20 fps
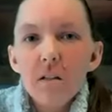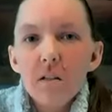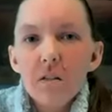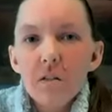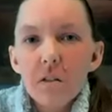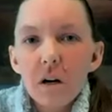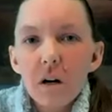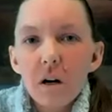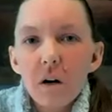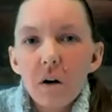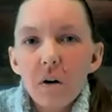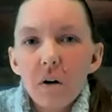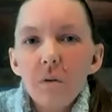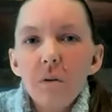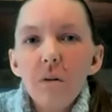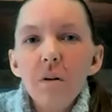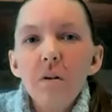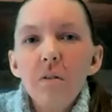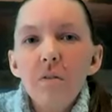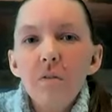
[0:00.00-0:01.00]

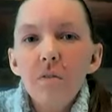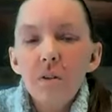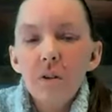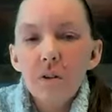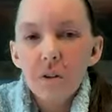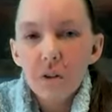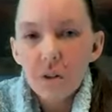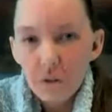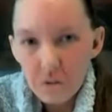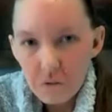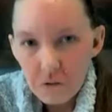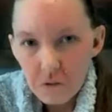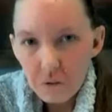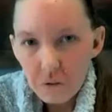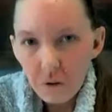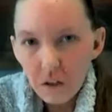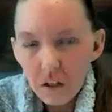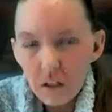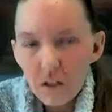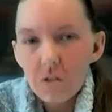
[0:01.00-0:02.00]
So for those who
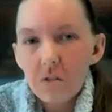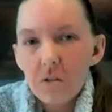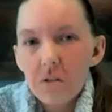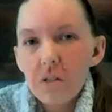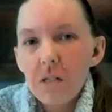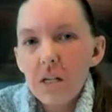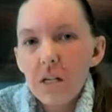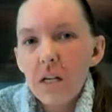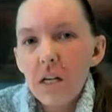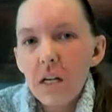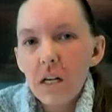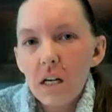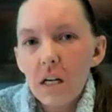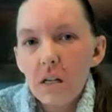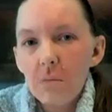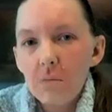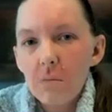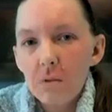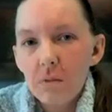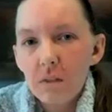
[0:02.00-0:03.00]
are interested
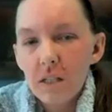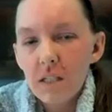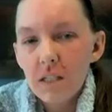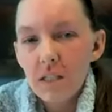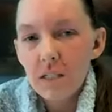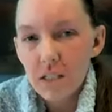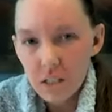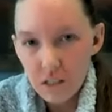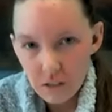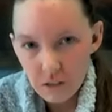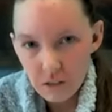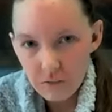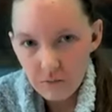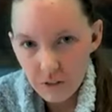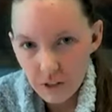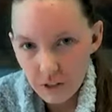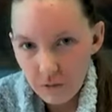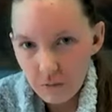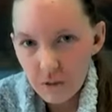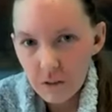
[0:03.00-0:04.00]
in moving into the
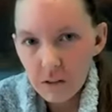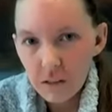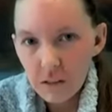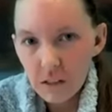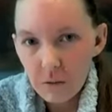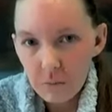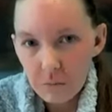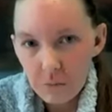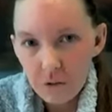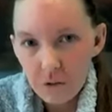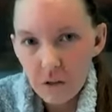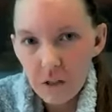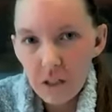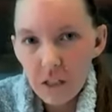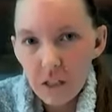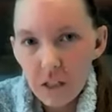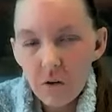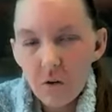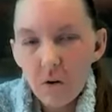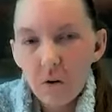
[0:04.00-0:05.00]
Fairwood
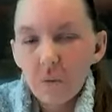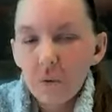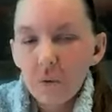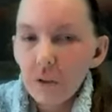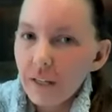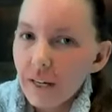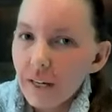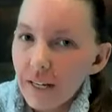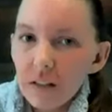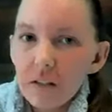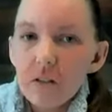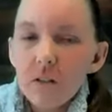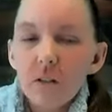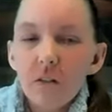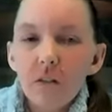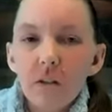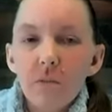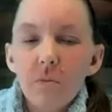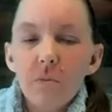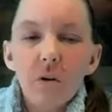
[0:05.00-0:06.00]
community or would like to
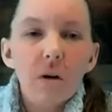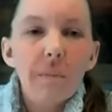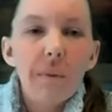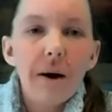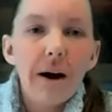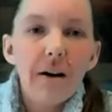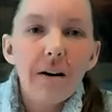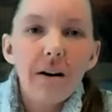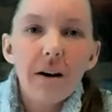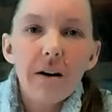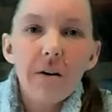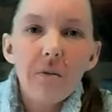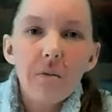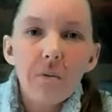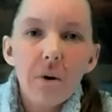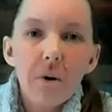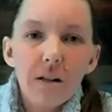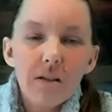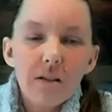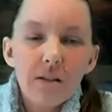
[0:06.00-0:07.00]
learn more about it,
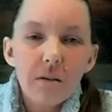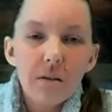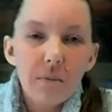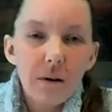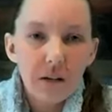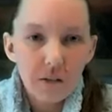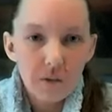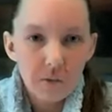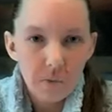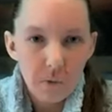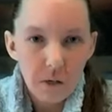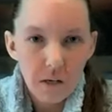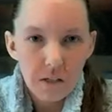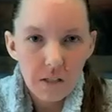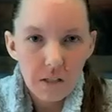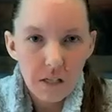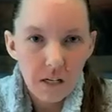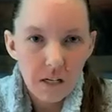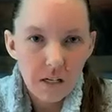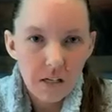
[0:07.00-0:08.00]
what's the best way
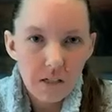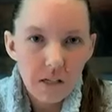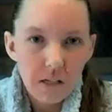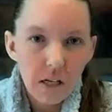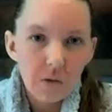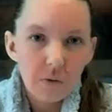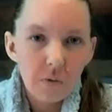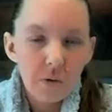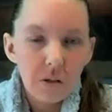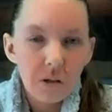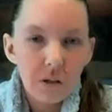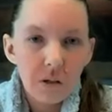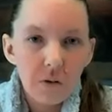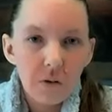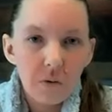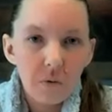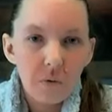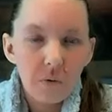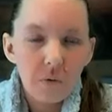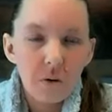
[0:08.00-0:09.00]
to get in touch with
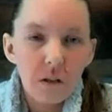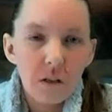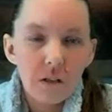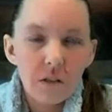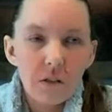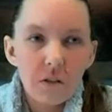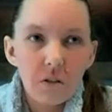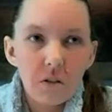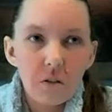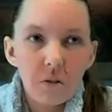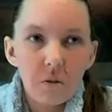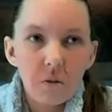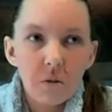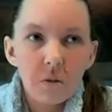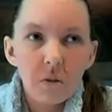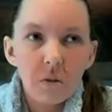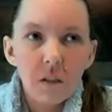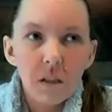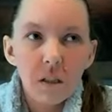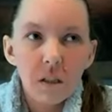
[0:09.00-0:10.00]
you or
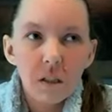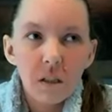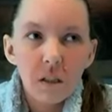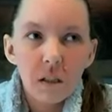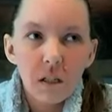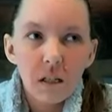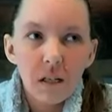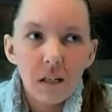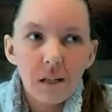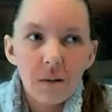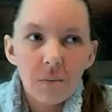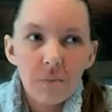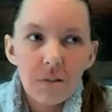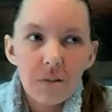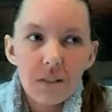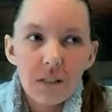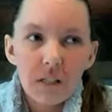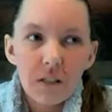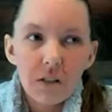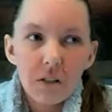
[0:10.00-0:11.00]
to
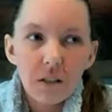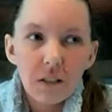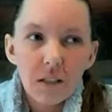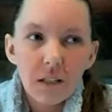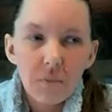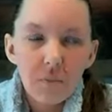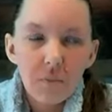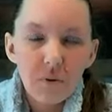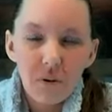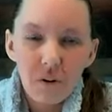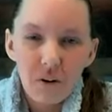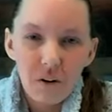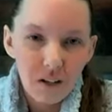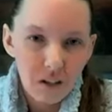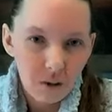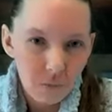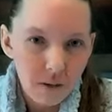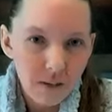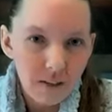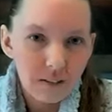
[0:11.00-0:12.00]
potentially get put on
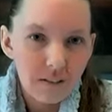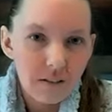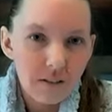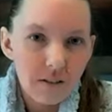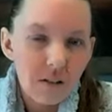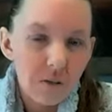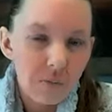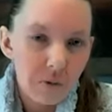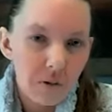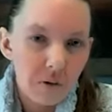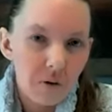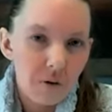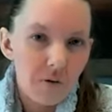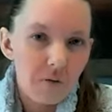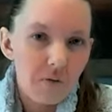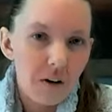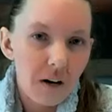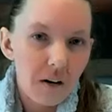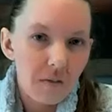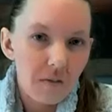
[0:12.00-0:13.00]
a wait list to be
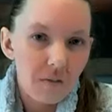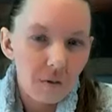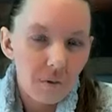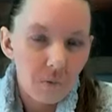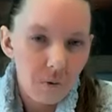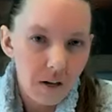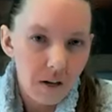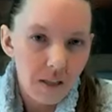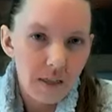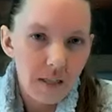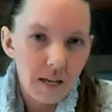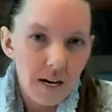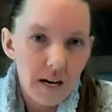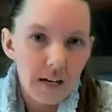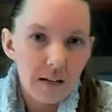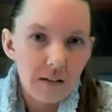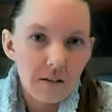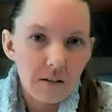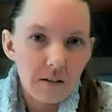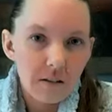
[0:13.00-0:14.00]
notified for when
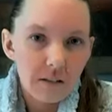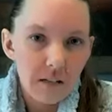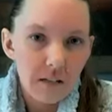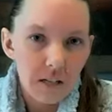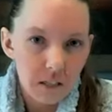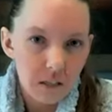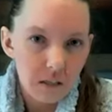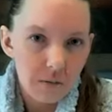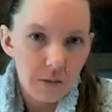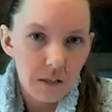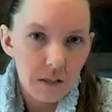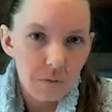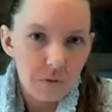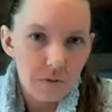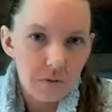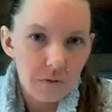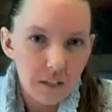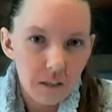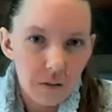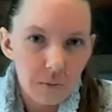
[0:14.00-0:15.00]
that section becomes
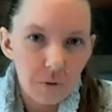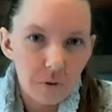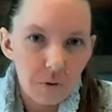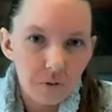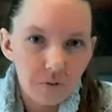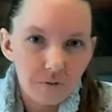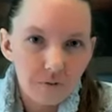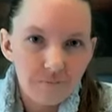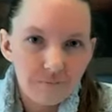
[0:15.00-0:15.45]
available?